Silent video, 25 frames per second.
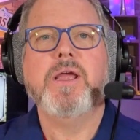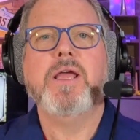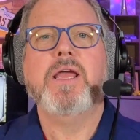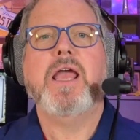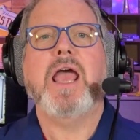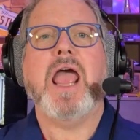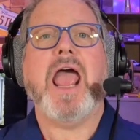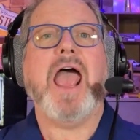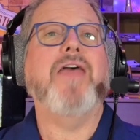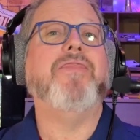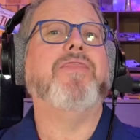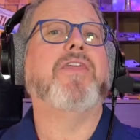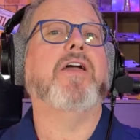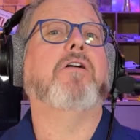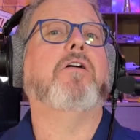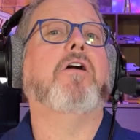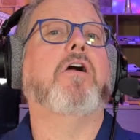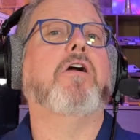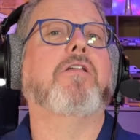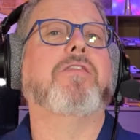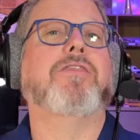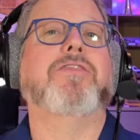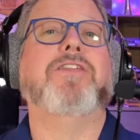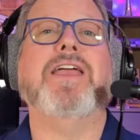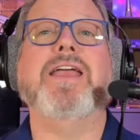And there
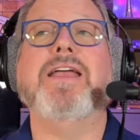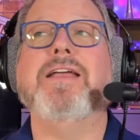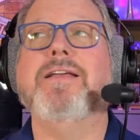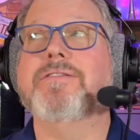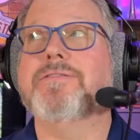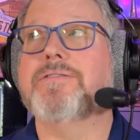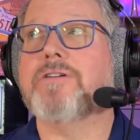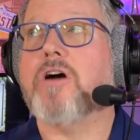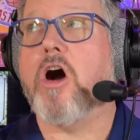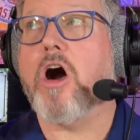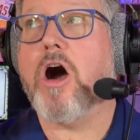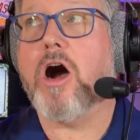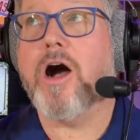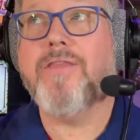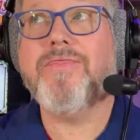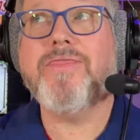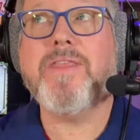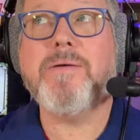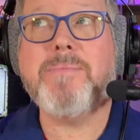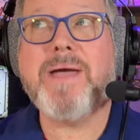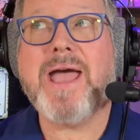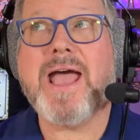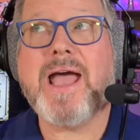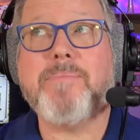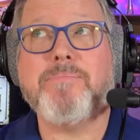are things on the
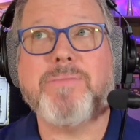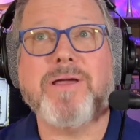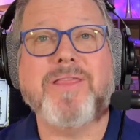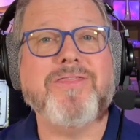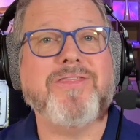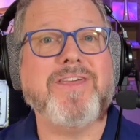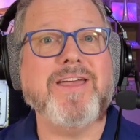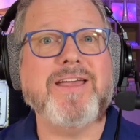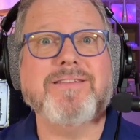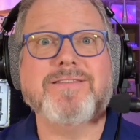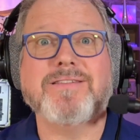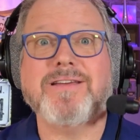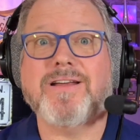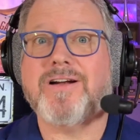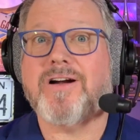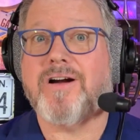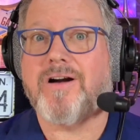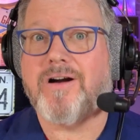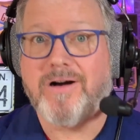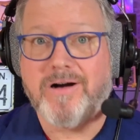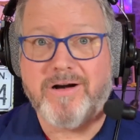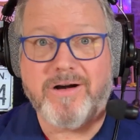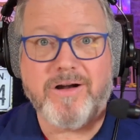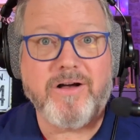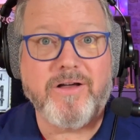map and things that
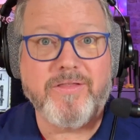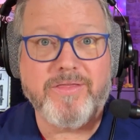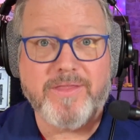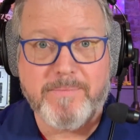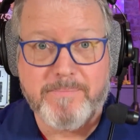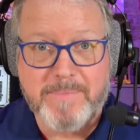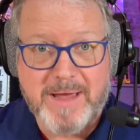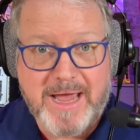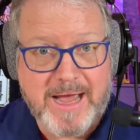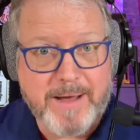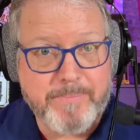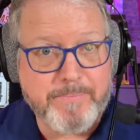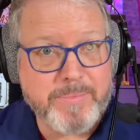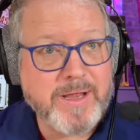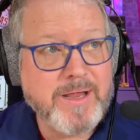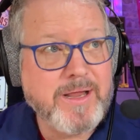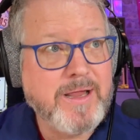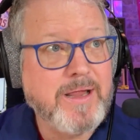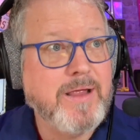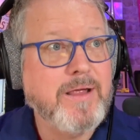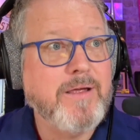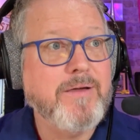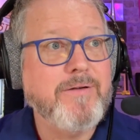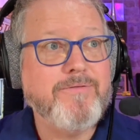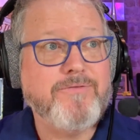aren't on the map.
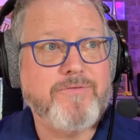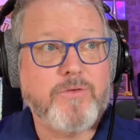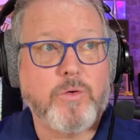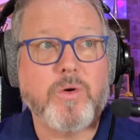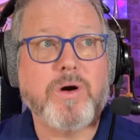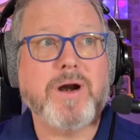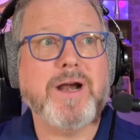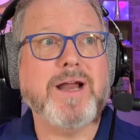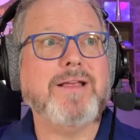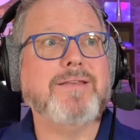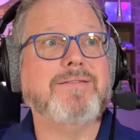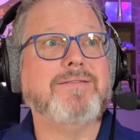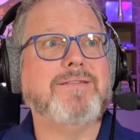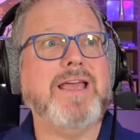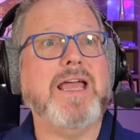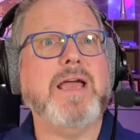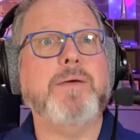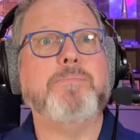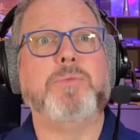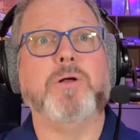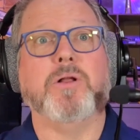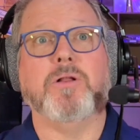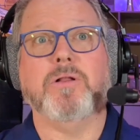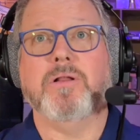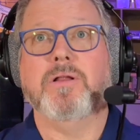For
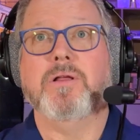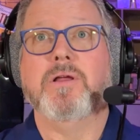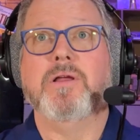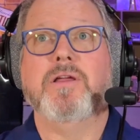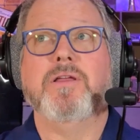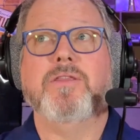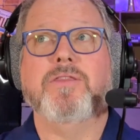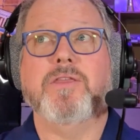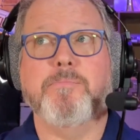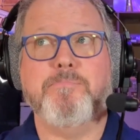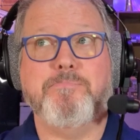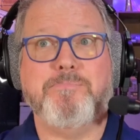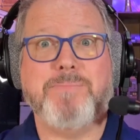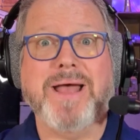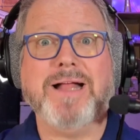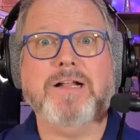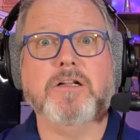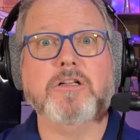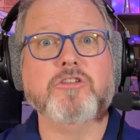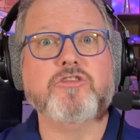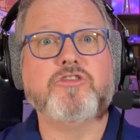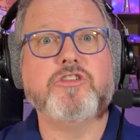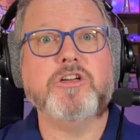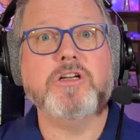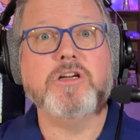example, the
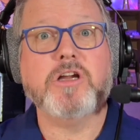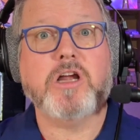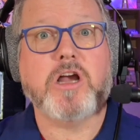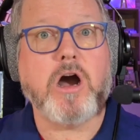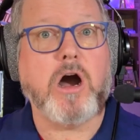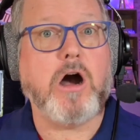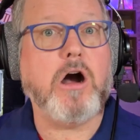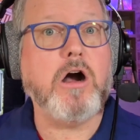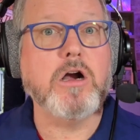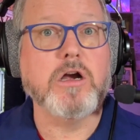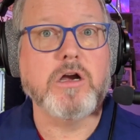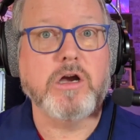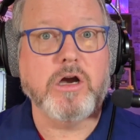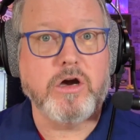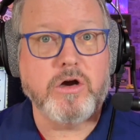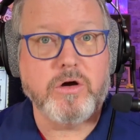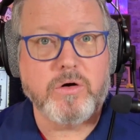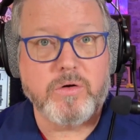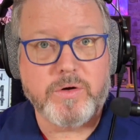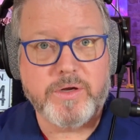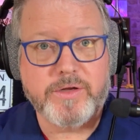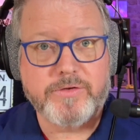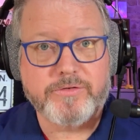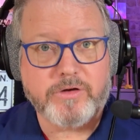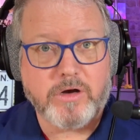Belgian
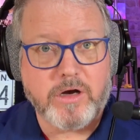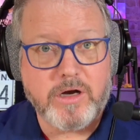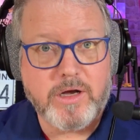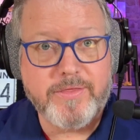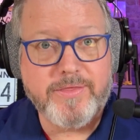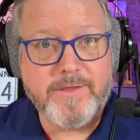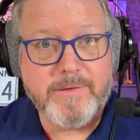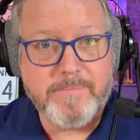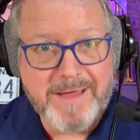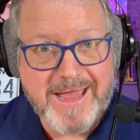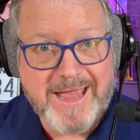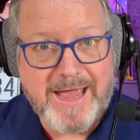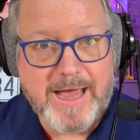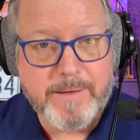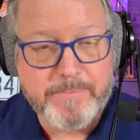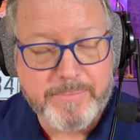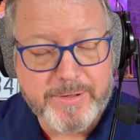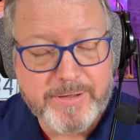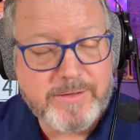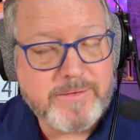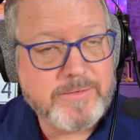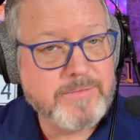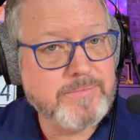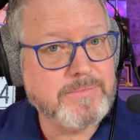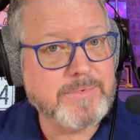Congo is on the map.
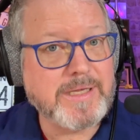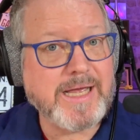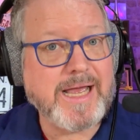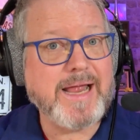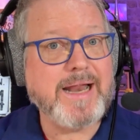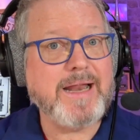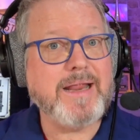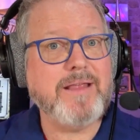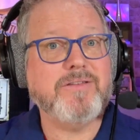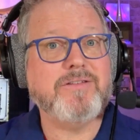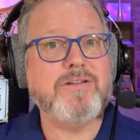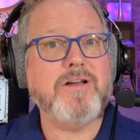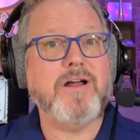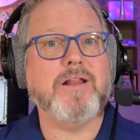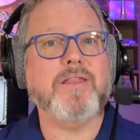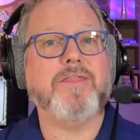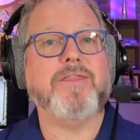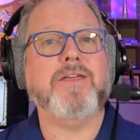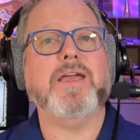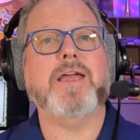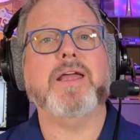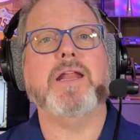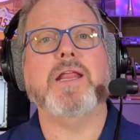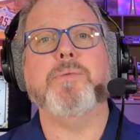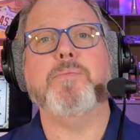That is not a
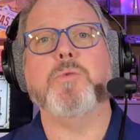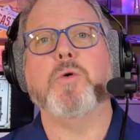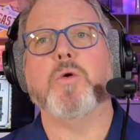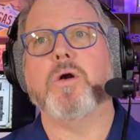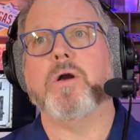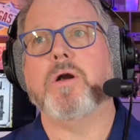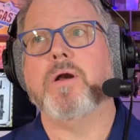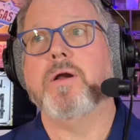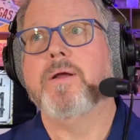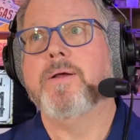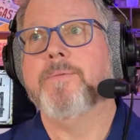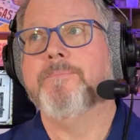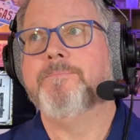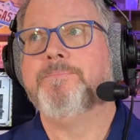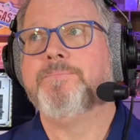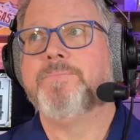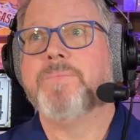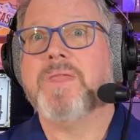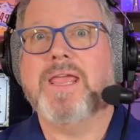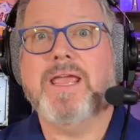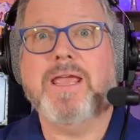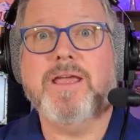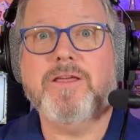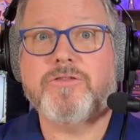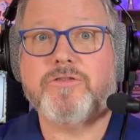thing anymore.
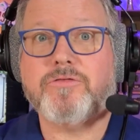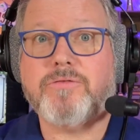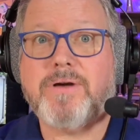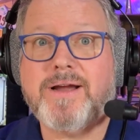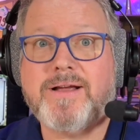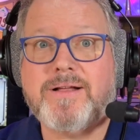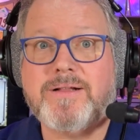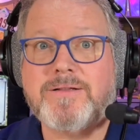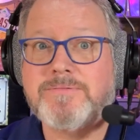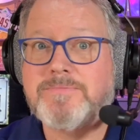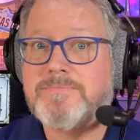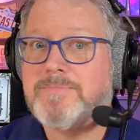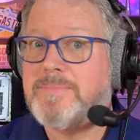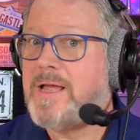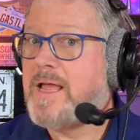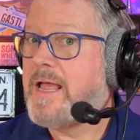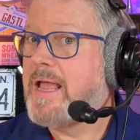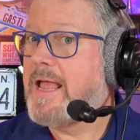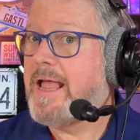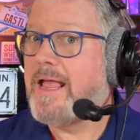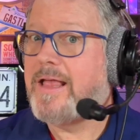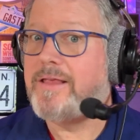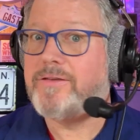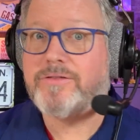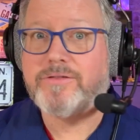Israel
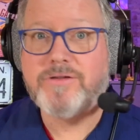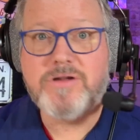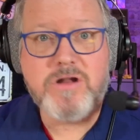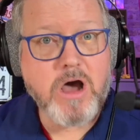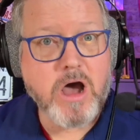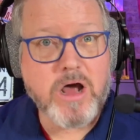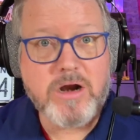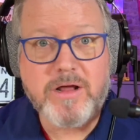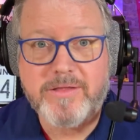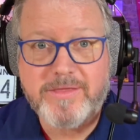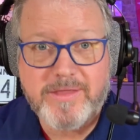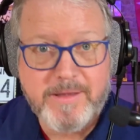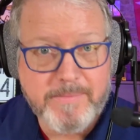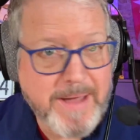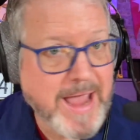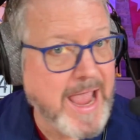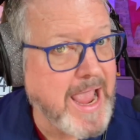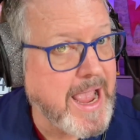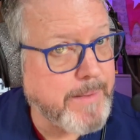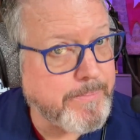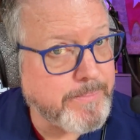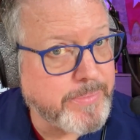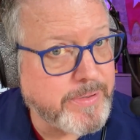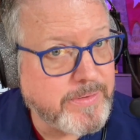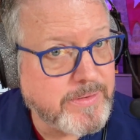is not on the
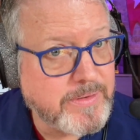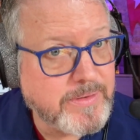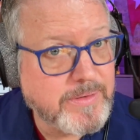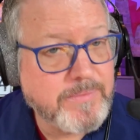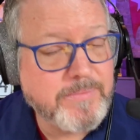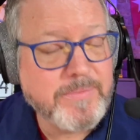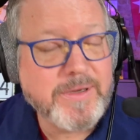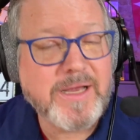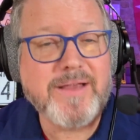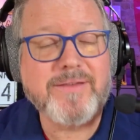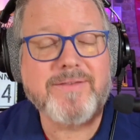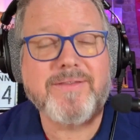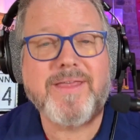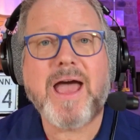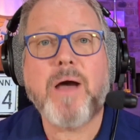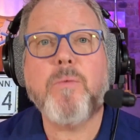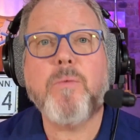map because that